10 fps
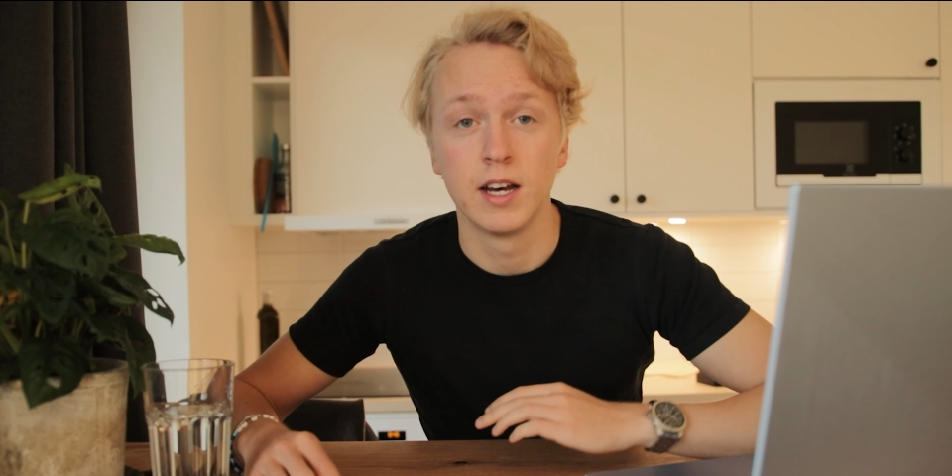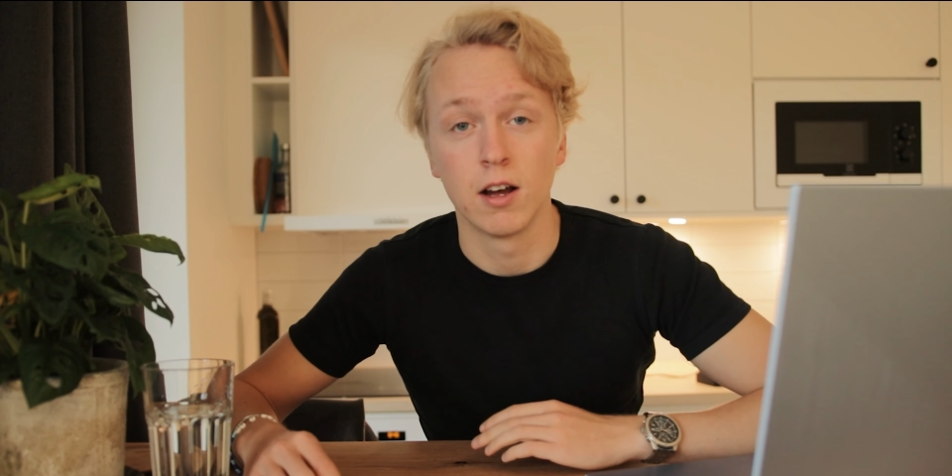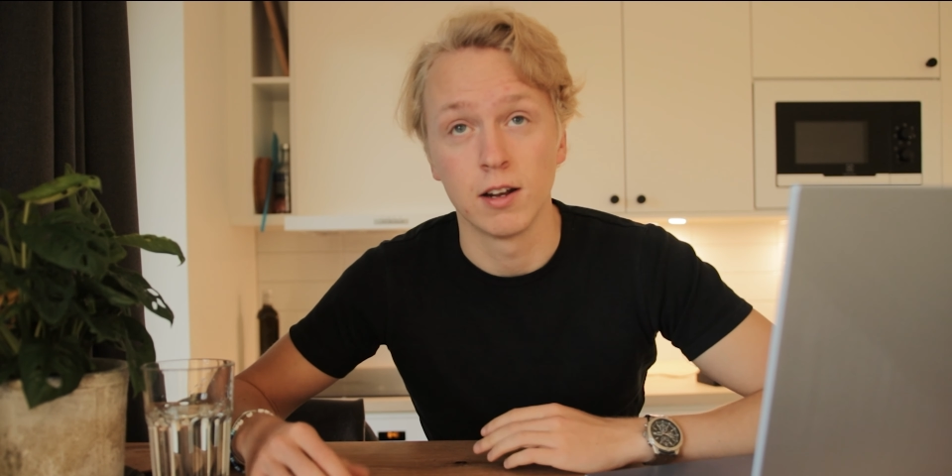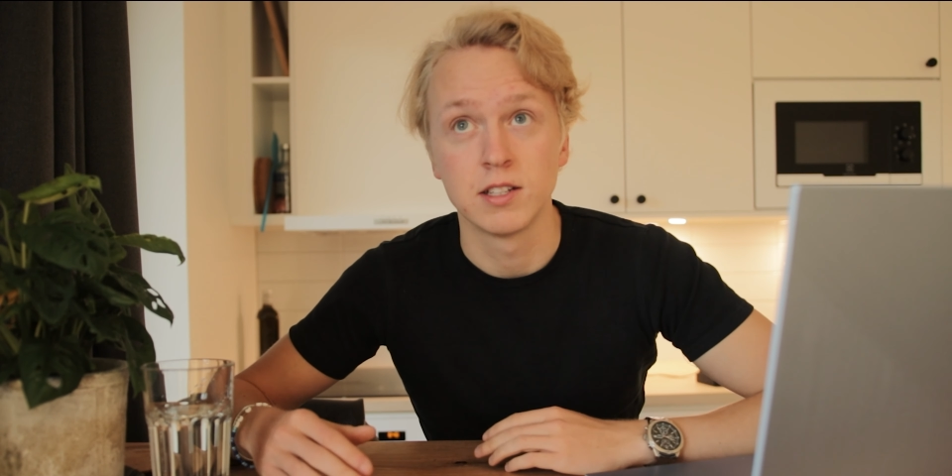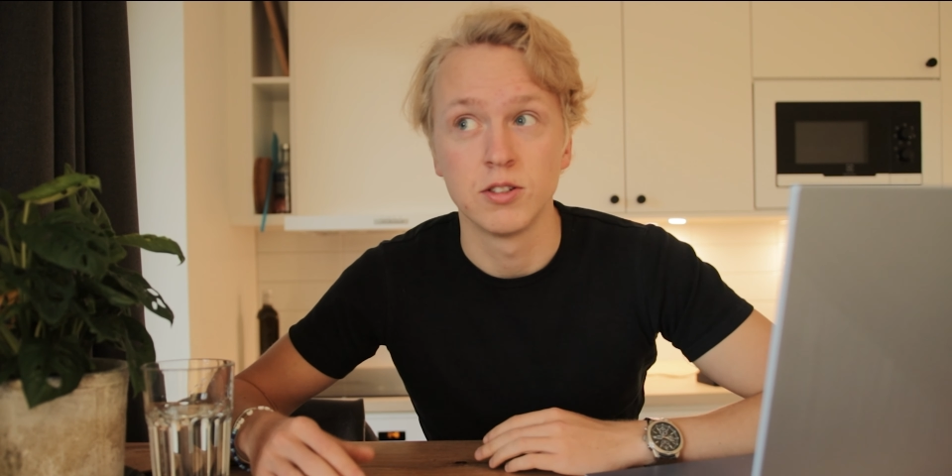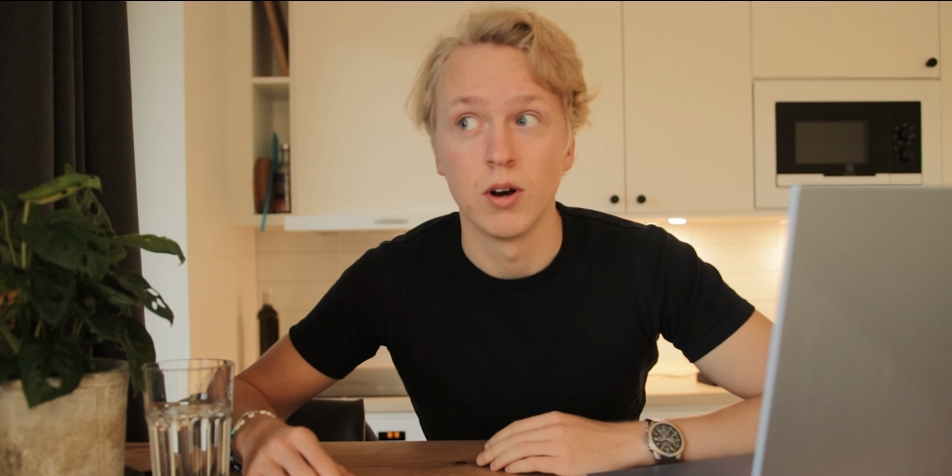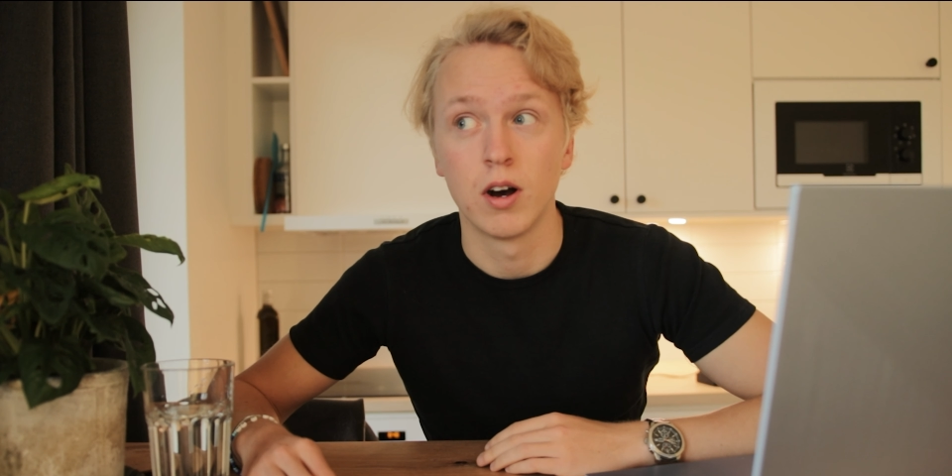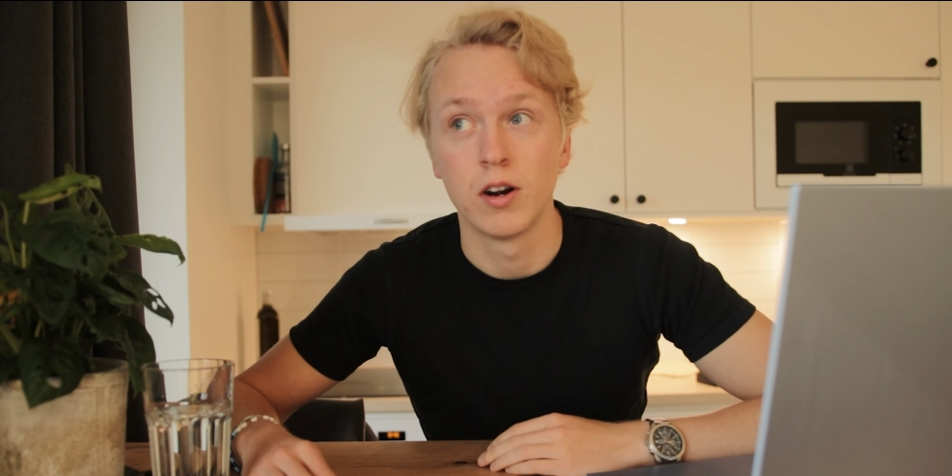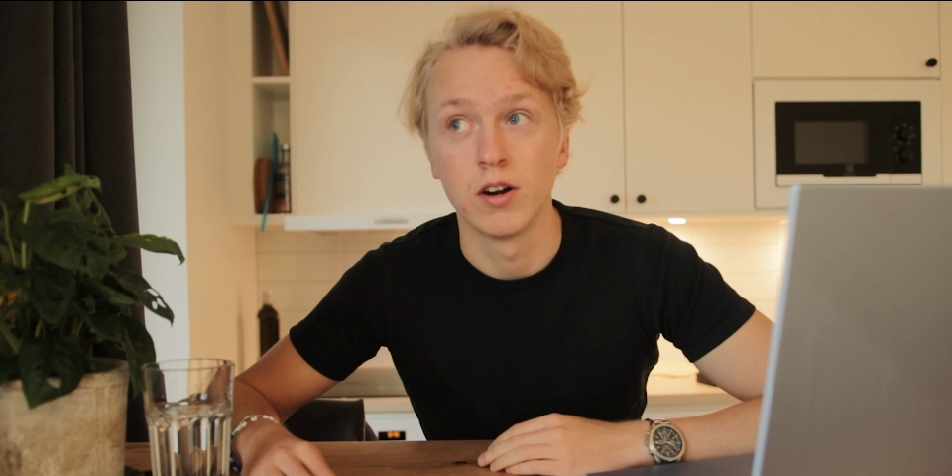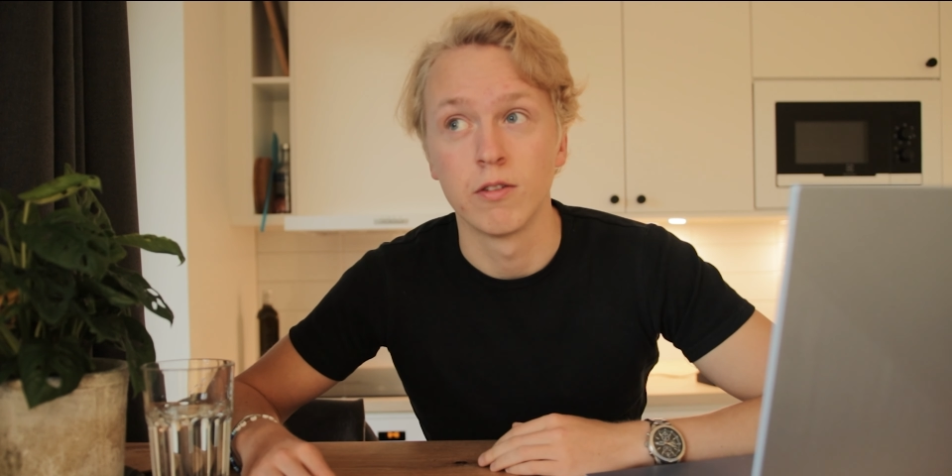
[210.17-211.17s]
unless you
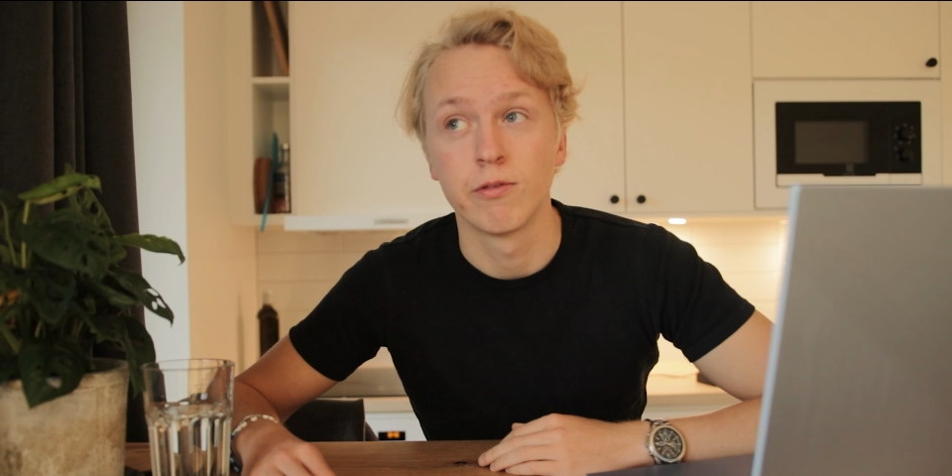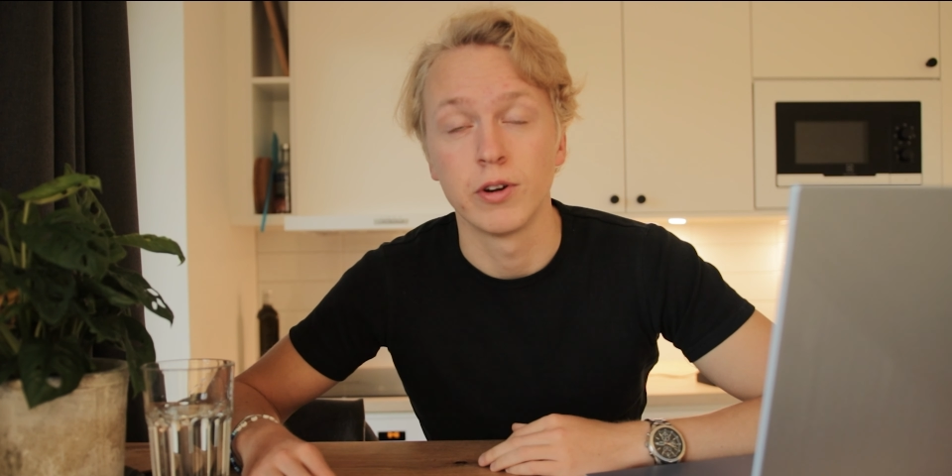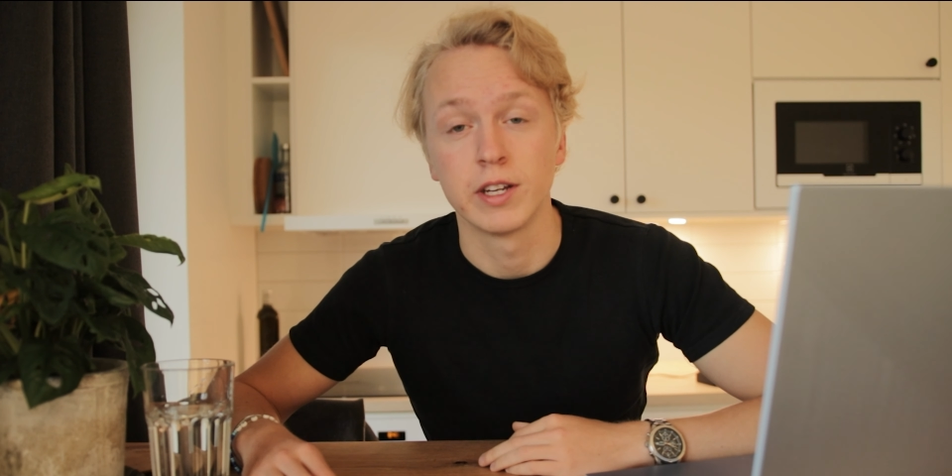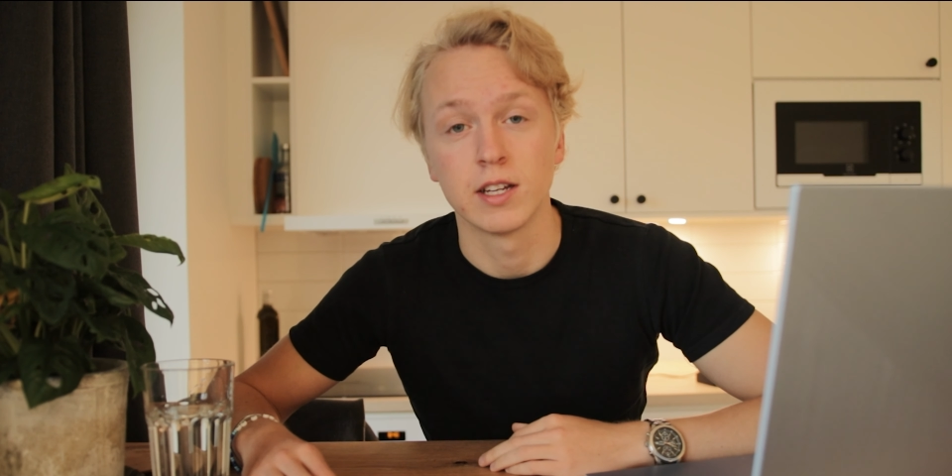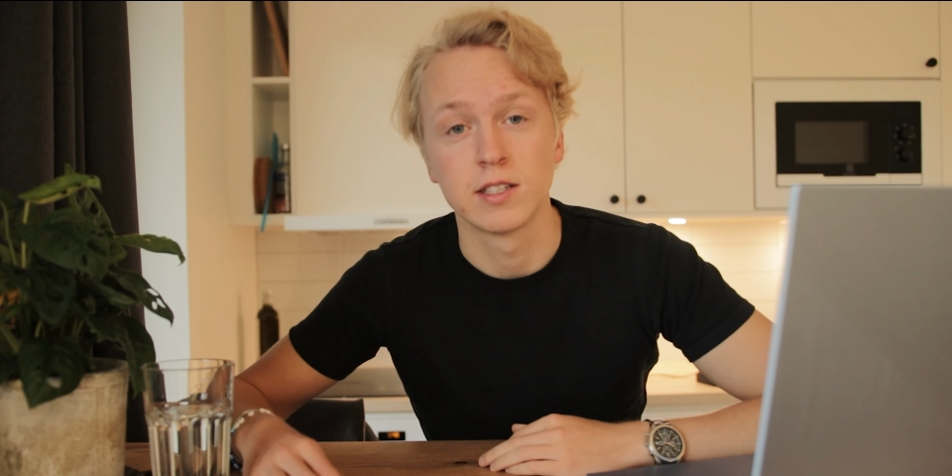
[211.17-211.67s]
are offering a